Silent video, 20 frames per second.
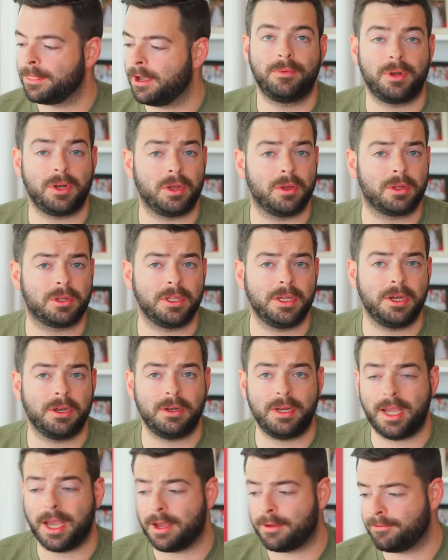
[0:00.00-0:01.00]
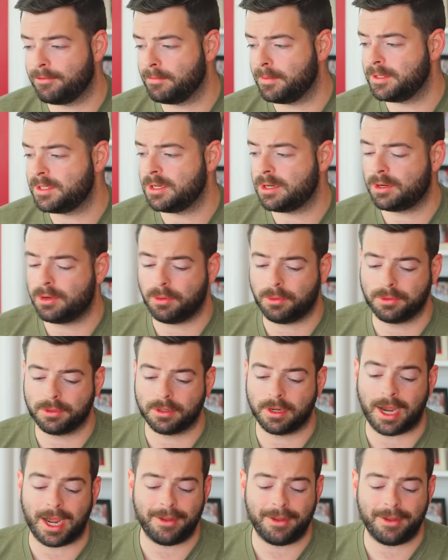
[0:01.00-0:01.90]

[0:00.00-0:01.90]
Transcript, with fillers: You wanna go cleaner? Yeah, ferment it colder.